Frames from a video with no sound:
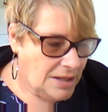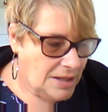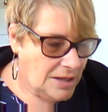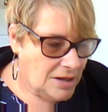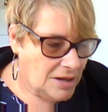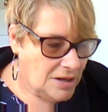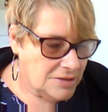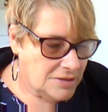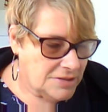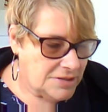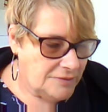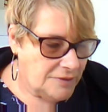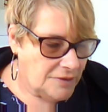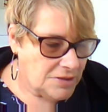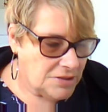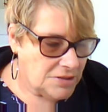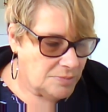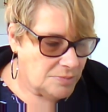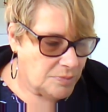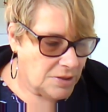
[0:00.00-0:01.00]
I'll see if I can
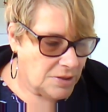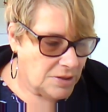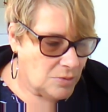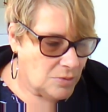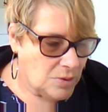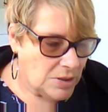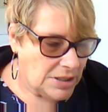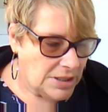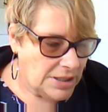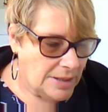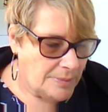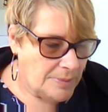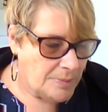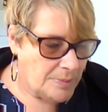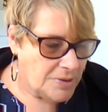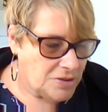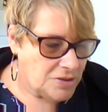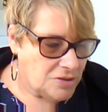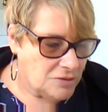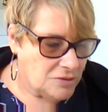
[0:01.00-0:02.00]
just bring quickly up a
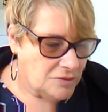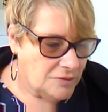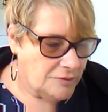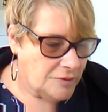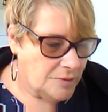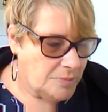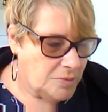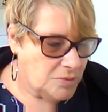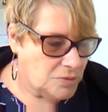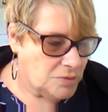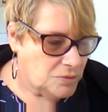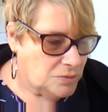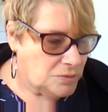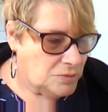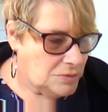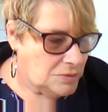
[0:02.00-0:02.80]
picture of a putu.